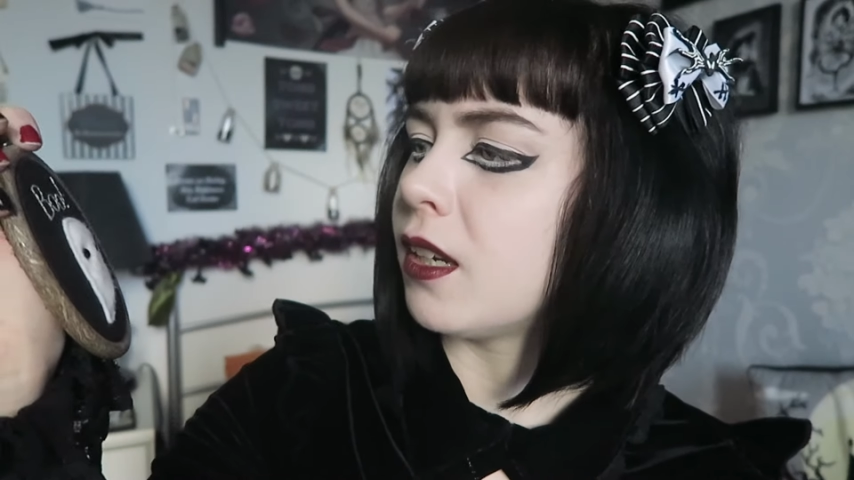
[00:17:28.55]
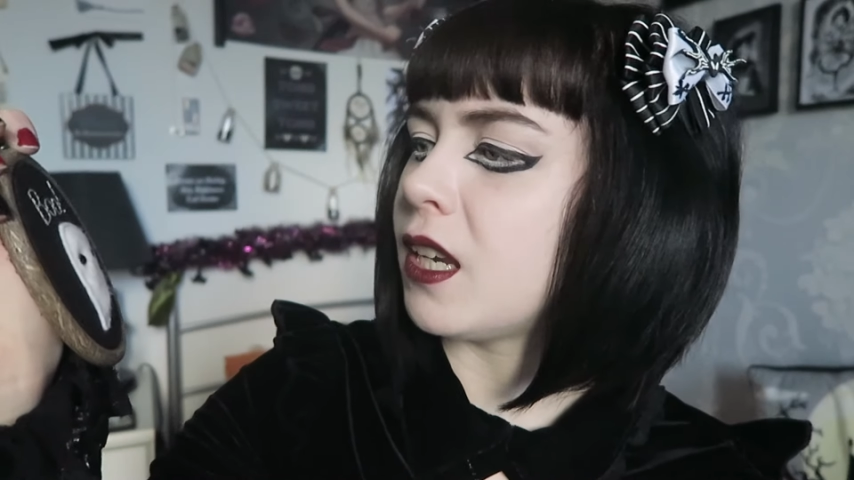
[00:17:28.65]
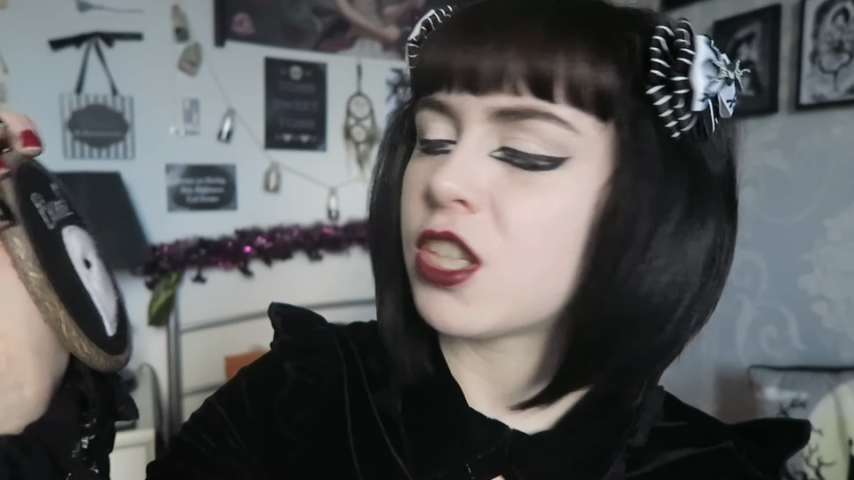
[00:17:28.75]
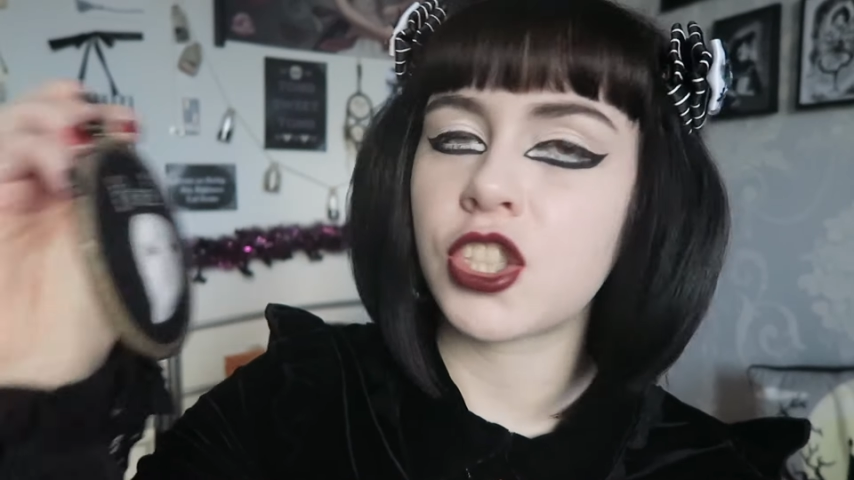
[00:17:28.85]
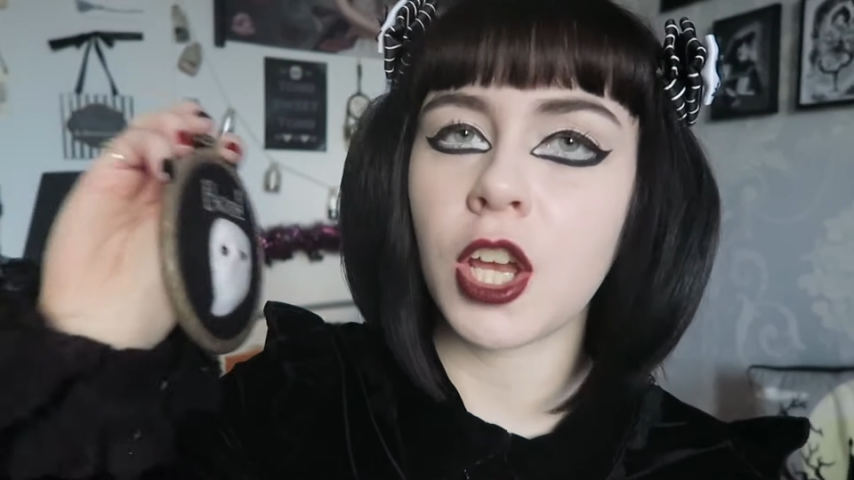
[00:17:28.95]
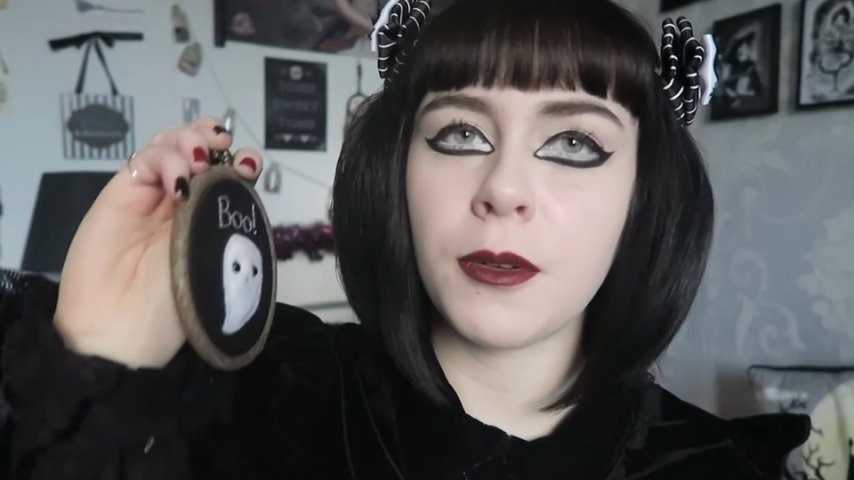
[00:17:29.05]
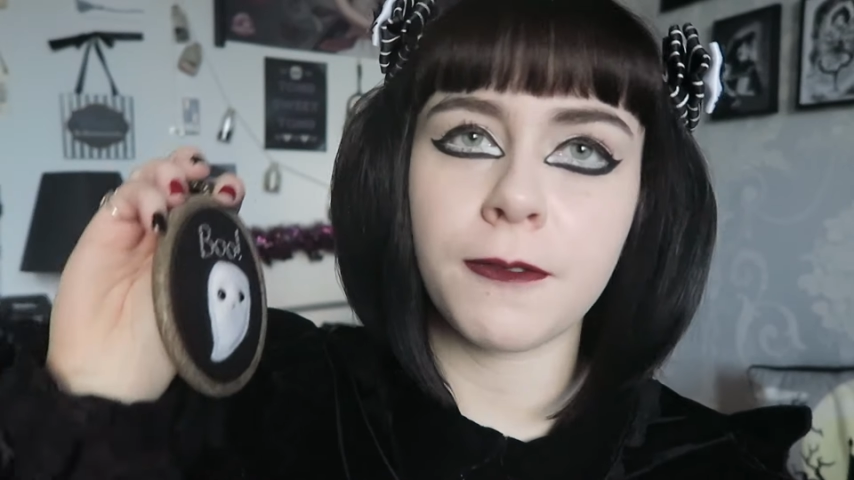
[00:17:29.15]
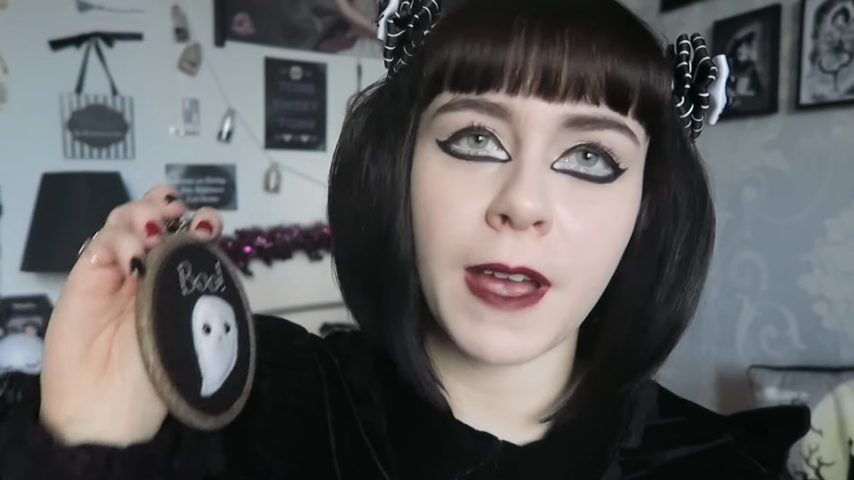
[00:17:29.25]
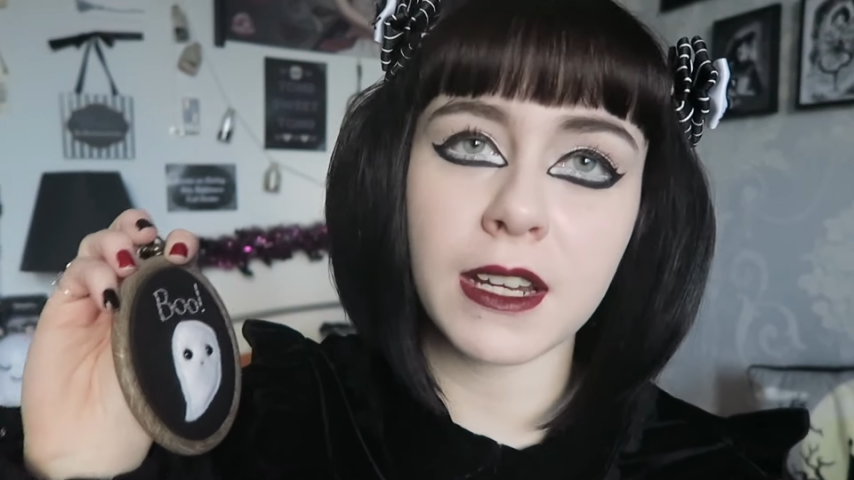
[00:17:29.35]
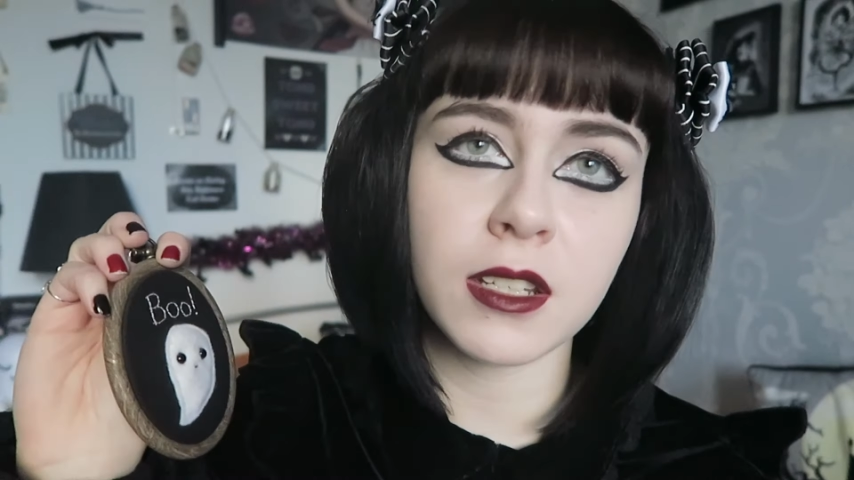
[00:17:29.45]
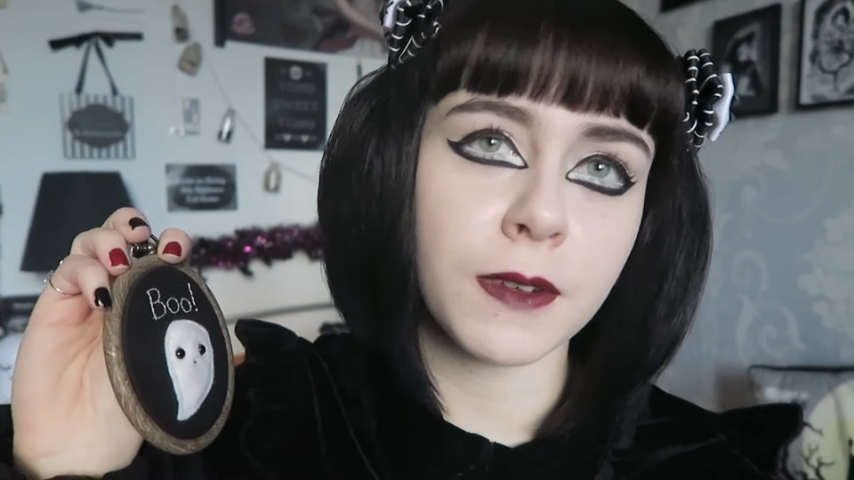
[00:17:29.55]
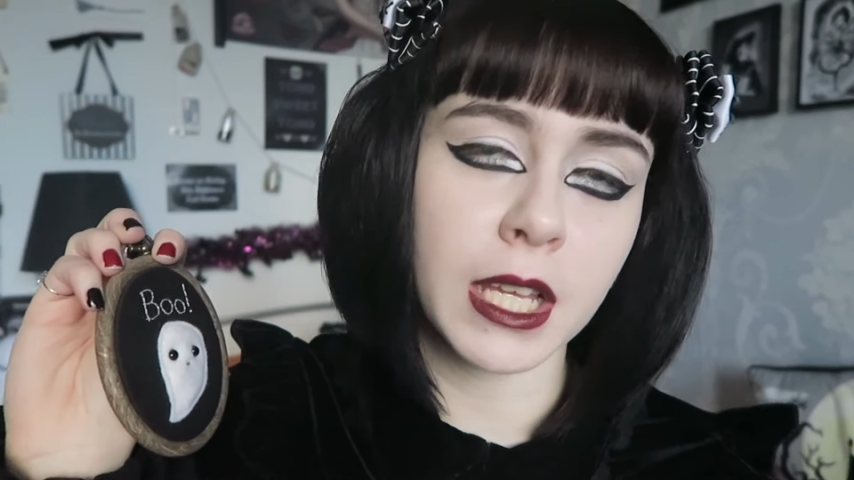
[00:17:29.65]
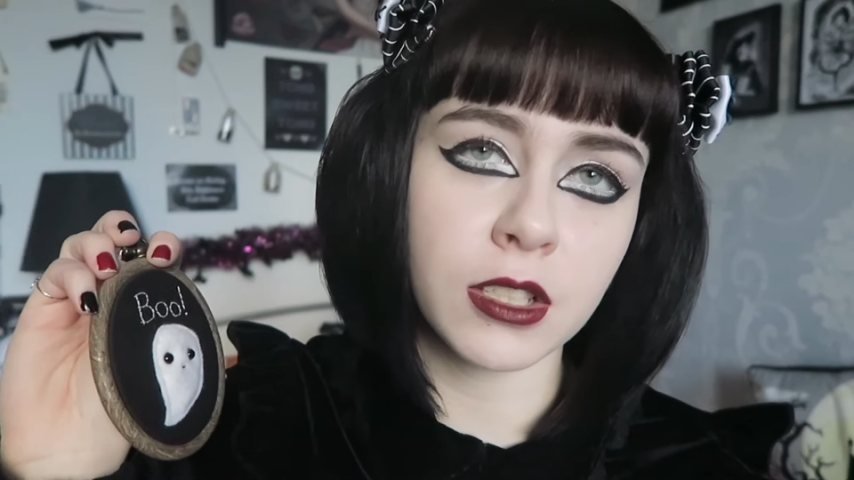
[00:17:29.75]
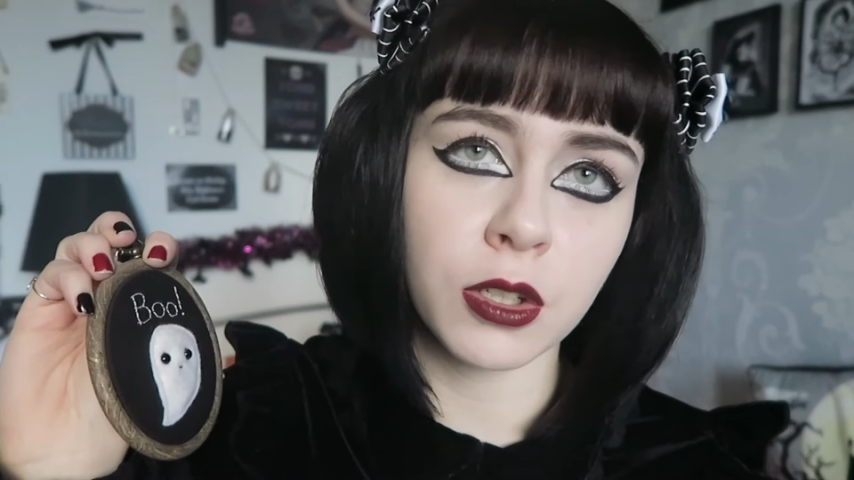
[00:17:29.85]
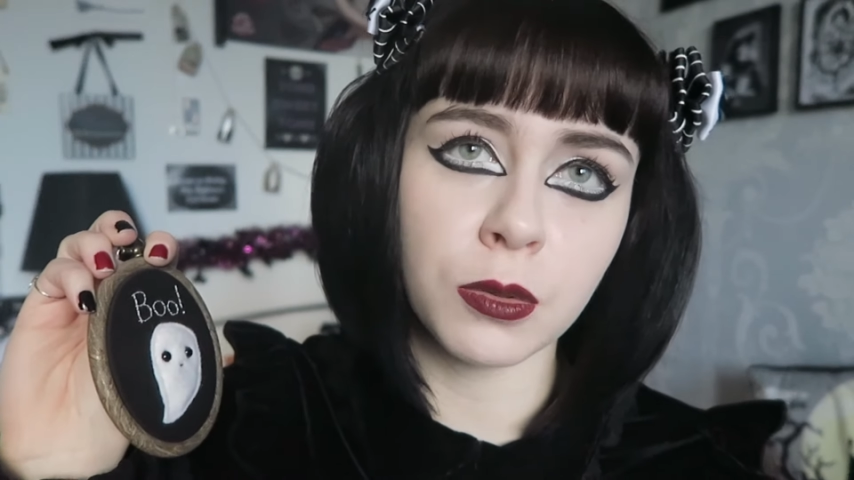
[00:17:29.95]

it's so effective as I